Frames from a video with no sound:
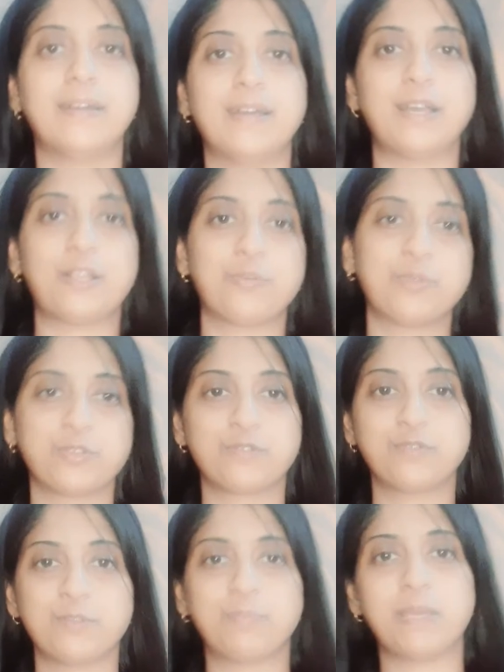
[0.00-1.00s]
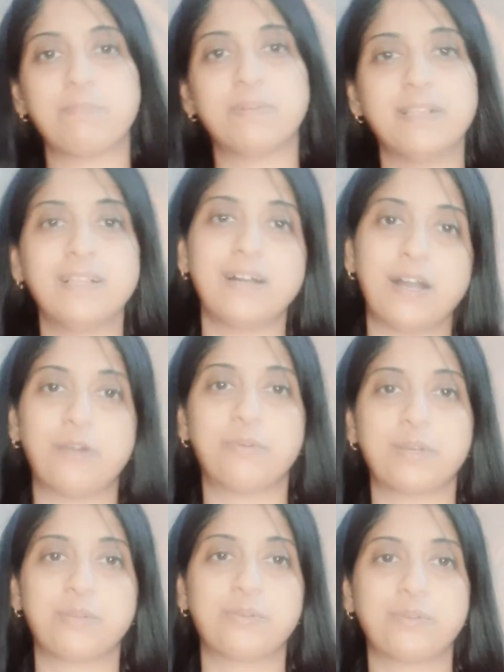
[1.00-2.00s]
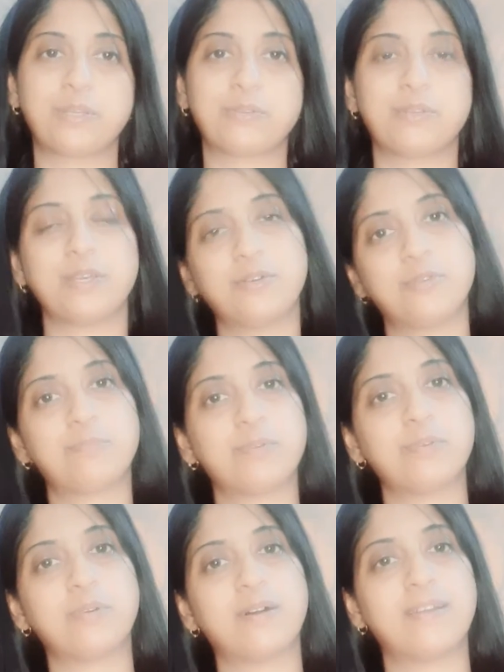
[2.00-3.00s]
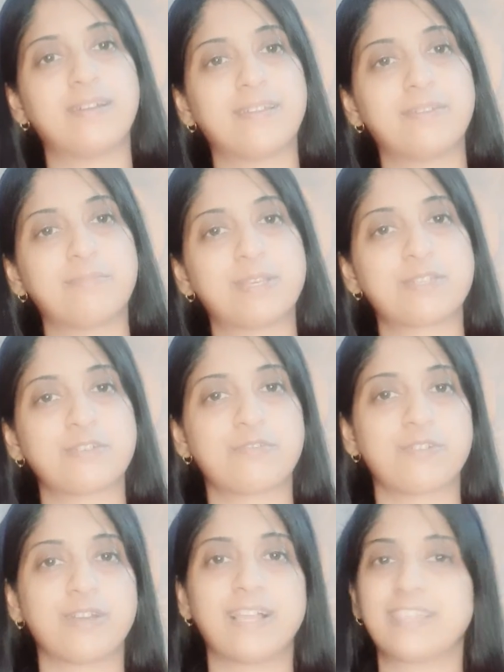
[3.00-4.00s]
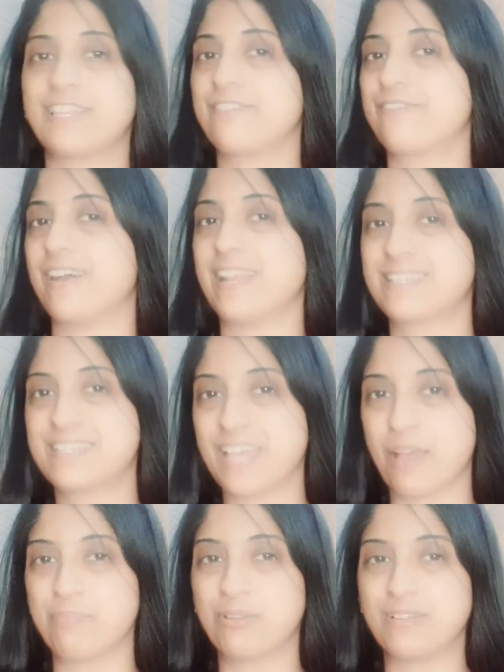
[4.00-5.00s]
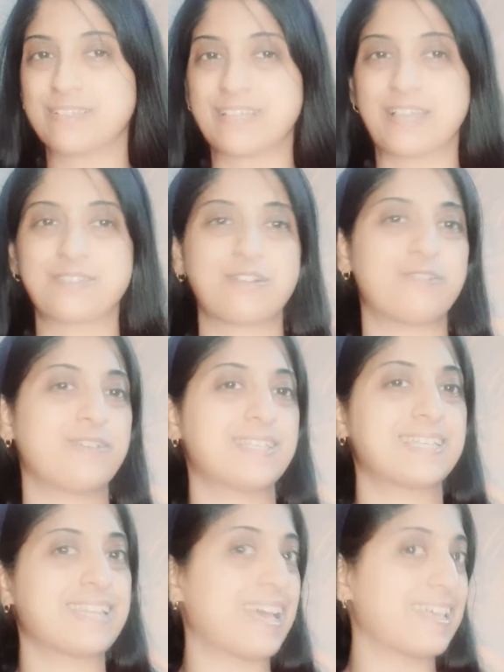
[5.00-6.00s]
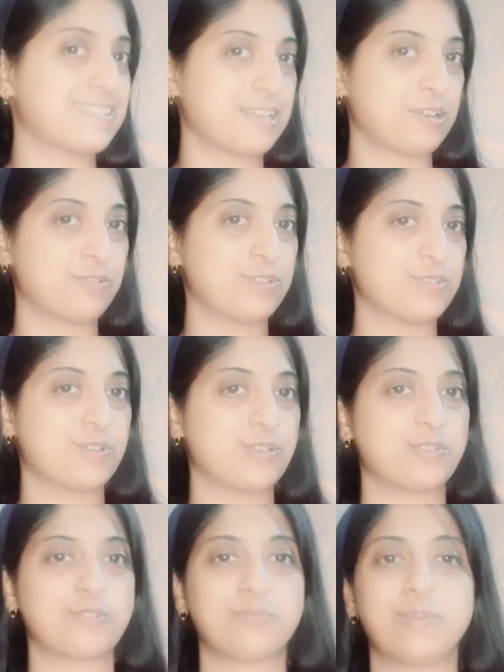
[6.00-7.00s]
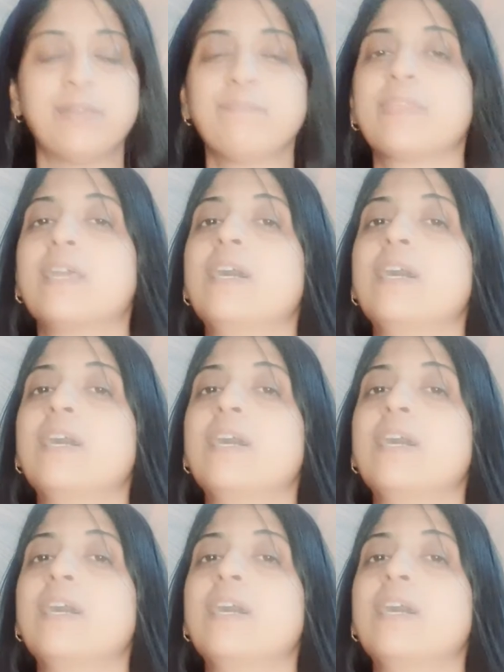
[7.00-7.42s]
Hello, beautiful people. How are you doing today? Hope you all are in best of your health and fantabulous as always, and as I always want you to be.